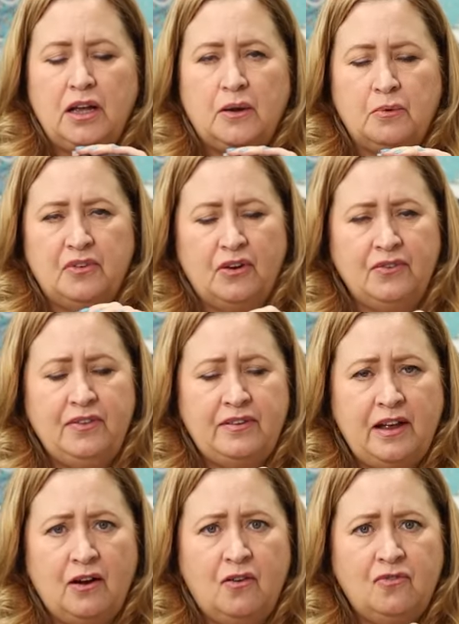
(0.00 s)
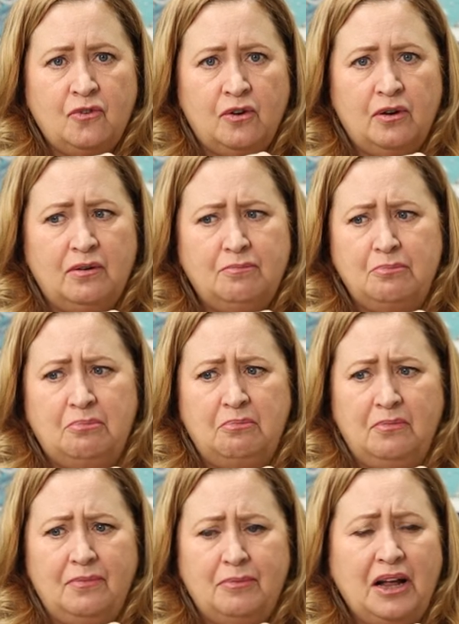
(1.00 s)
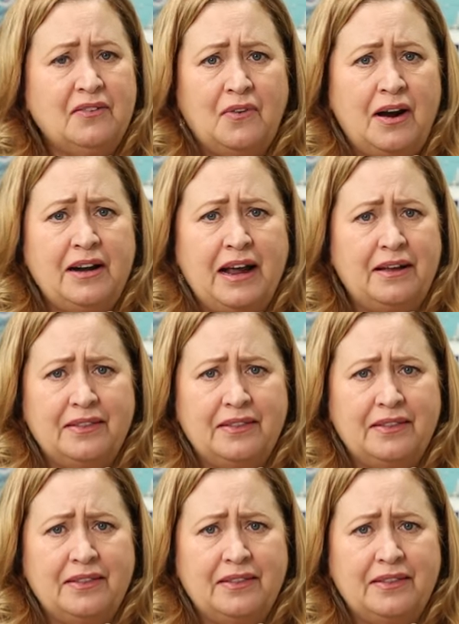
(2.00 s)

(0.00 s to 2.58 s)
It was on sale for Black Friday,